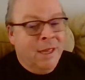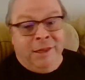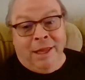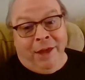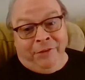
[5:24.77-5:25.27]

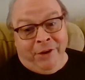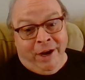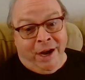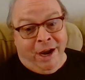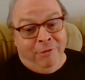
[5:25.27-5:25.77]
Last
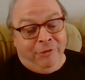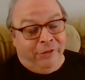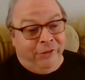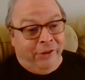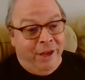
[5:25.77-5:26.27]
night I was
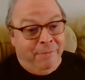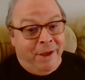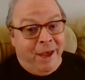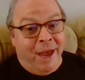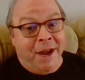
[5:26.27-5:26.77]
asleep
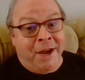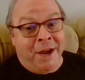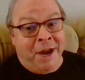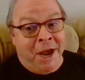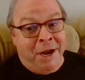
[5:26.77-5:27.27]
at
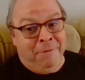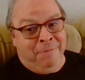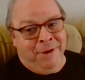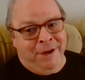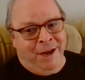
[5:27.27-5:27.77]
9
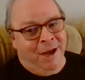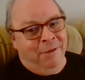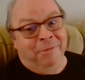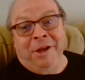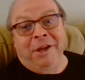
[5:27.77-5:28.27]

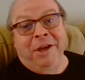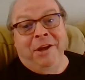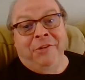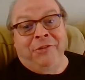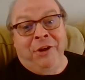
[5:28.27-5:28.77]
p.m., like
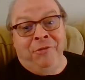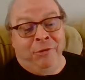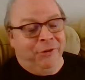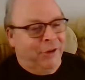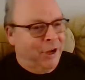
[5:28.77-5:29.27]
a
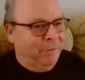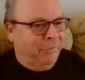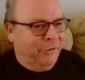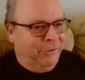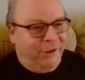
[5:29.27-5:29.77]
Central Time,
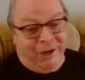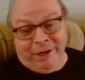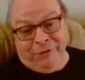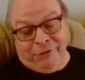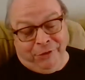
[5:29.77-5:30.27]
so 10
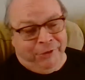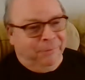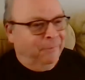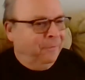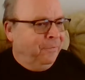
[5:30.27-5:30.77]
Eastern,
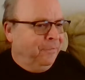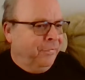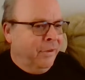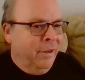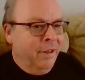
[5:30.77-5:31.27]

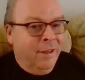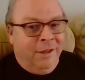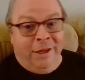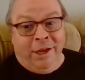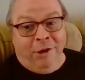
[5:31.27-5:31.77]

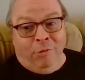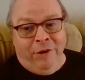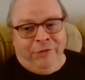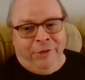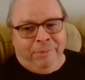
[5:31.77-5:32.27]
like a
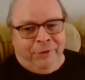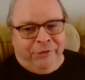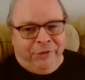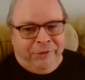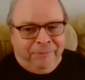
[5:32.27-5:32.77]
crazy
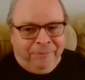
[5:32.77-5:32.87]
person.